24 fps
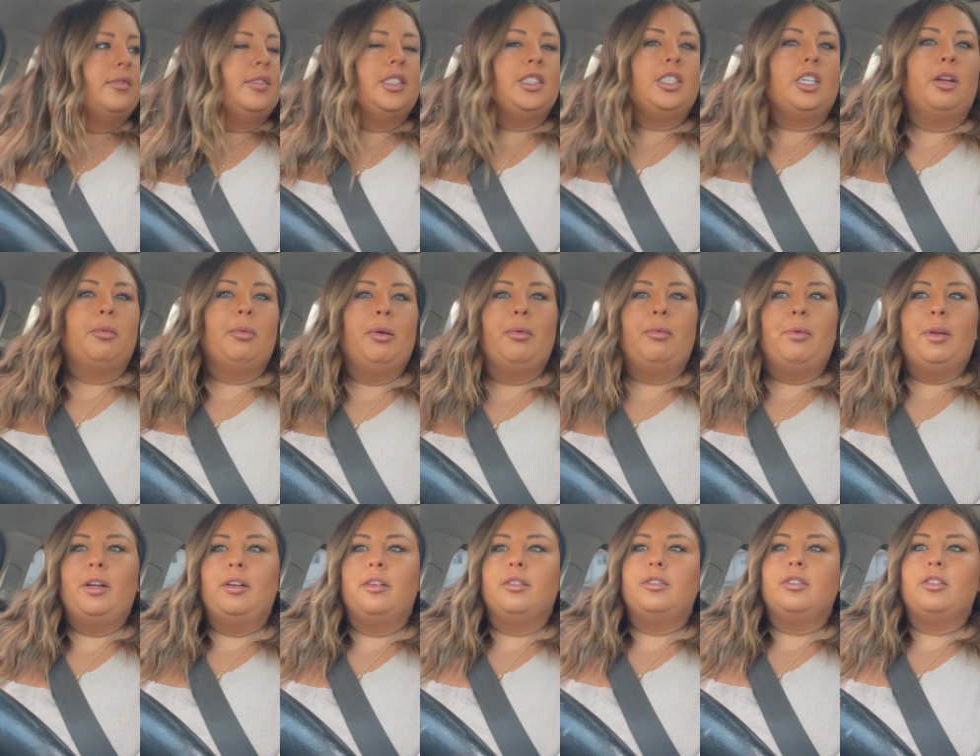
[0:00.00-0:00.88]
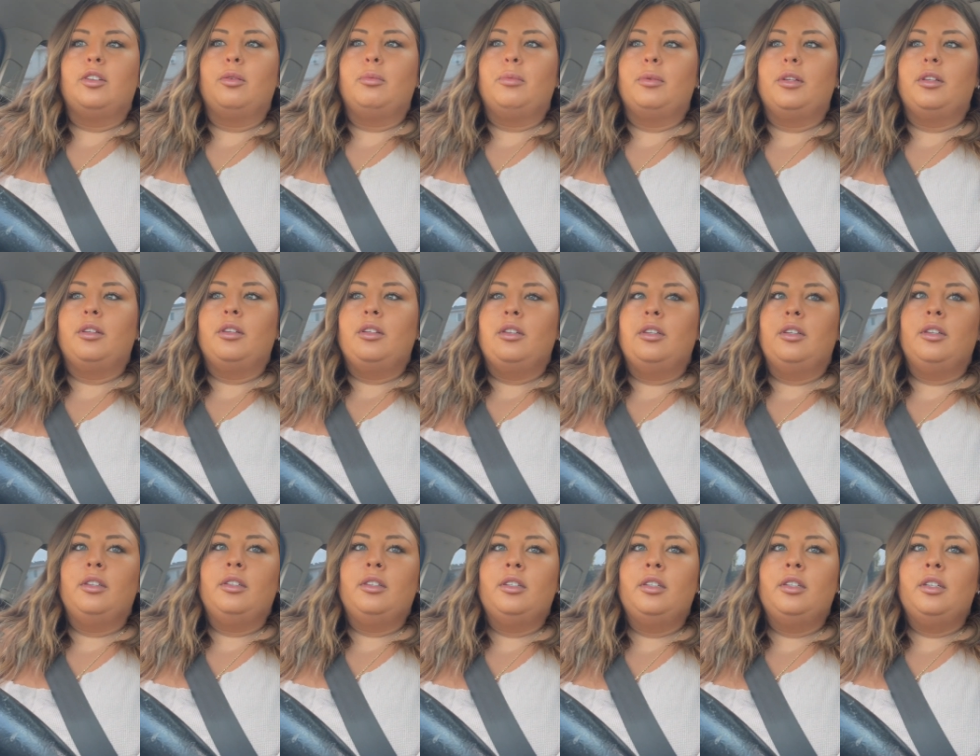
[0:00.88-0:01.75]
Sorry, my windows are
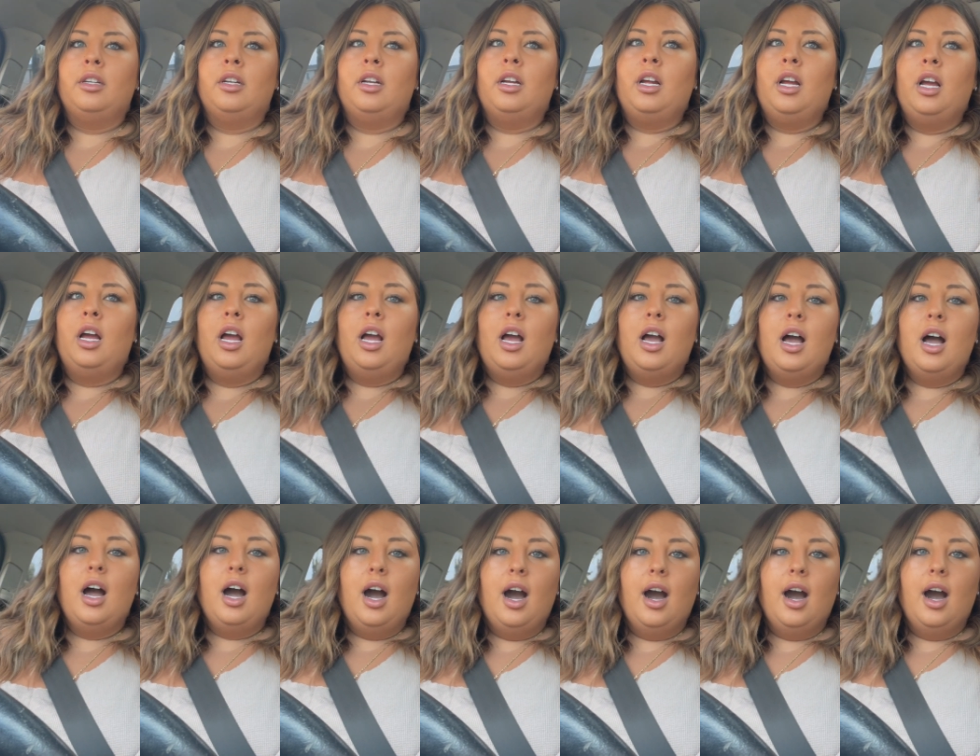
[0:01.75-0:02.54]
open.